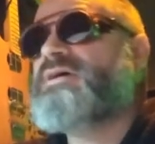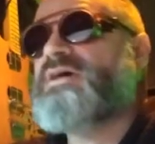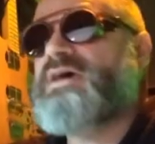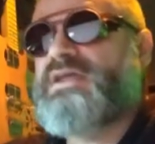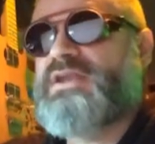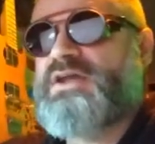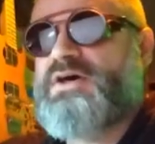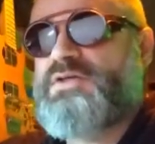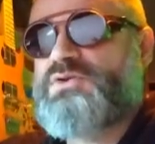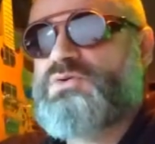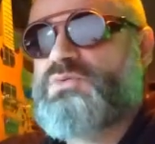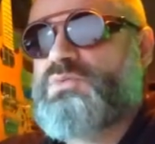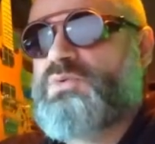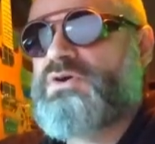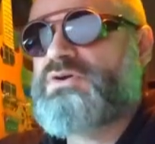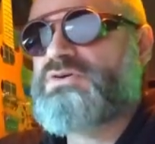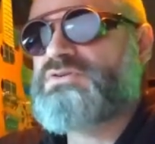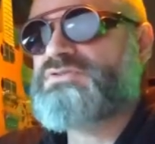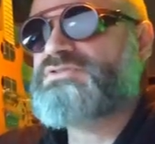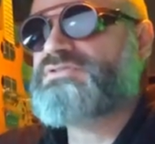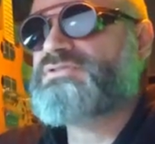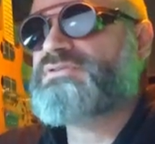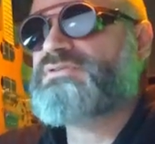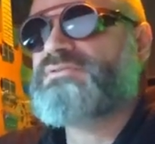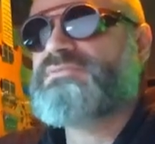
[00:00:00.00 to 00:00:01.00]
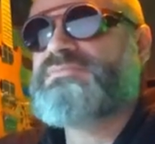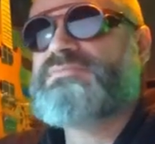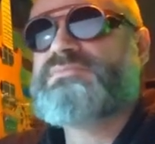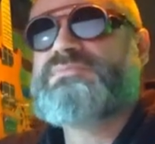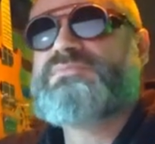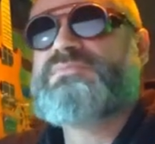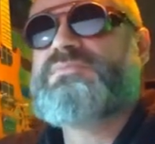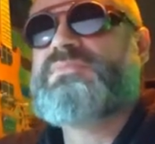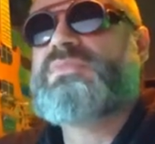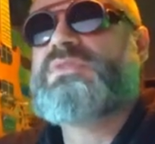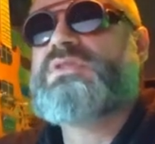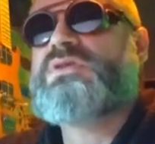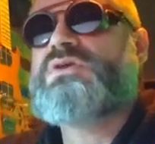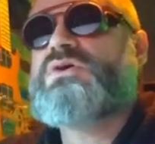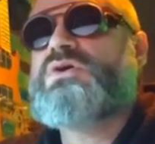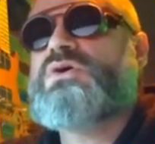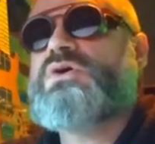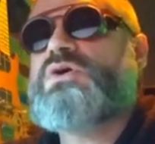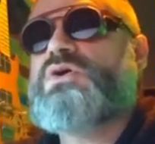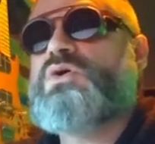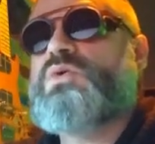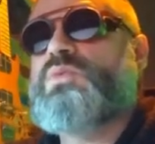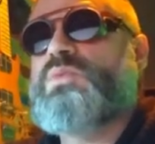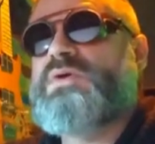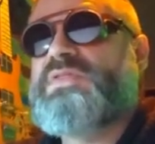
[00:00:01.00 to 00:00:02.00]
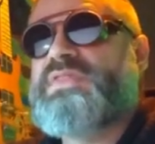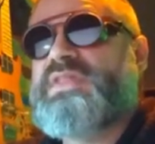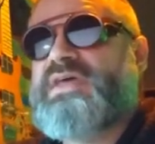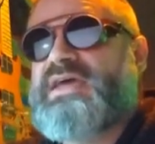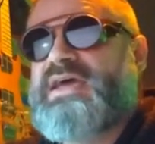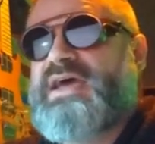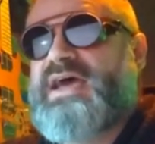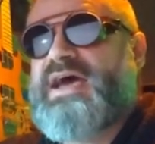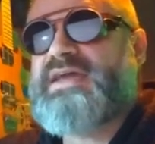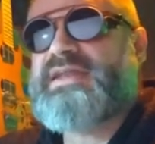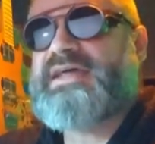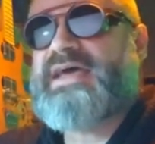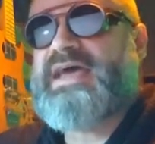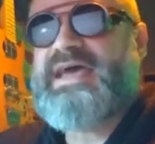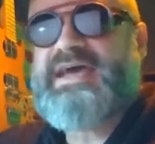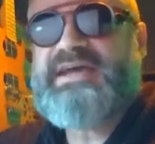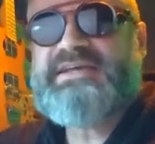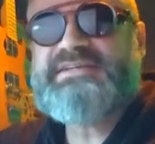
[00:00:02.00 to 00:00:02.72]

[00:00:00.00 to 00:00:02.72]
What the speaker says: In other words, when they had